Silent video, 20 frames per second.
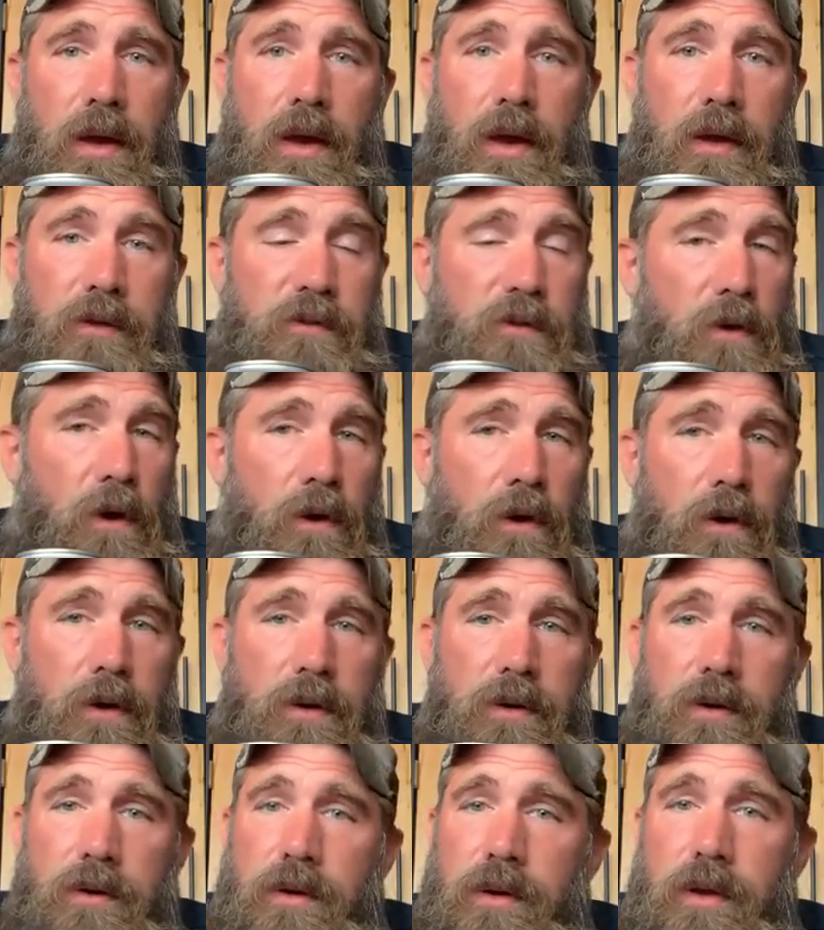It's
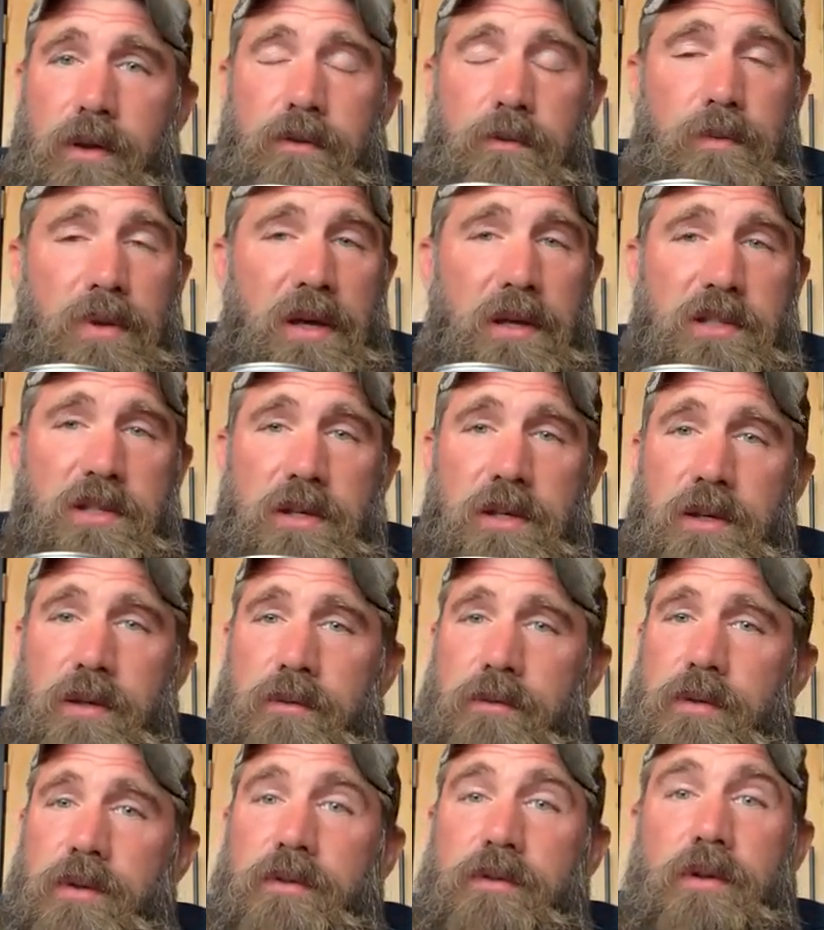tart, it's
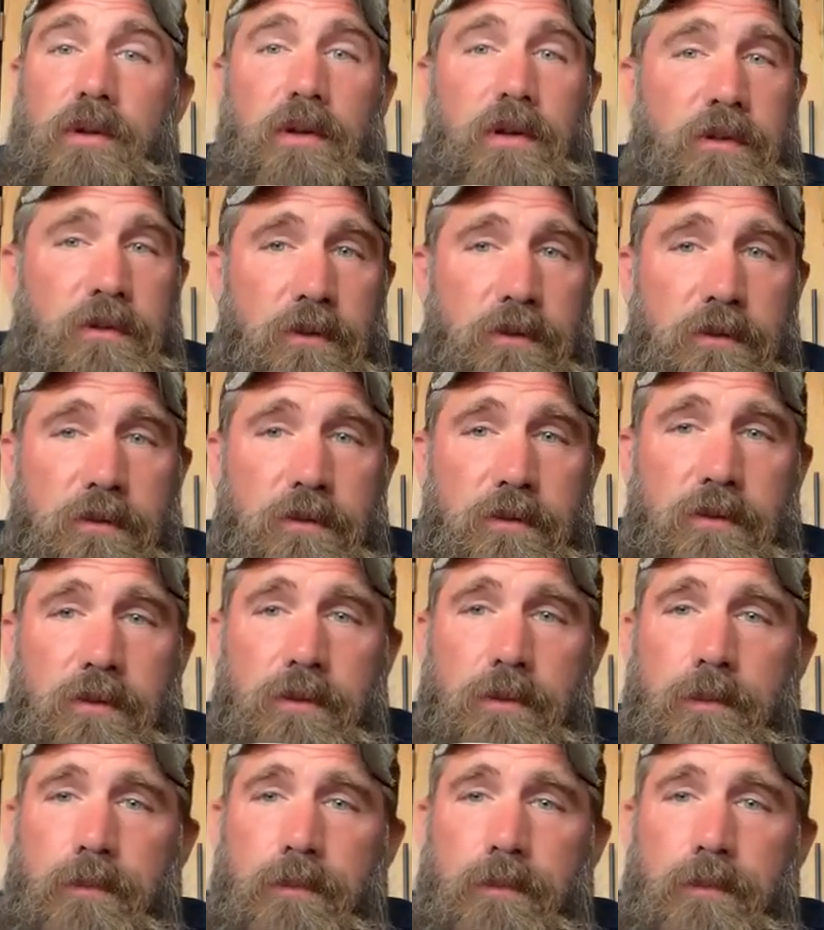peachy, it's delicious.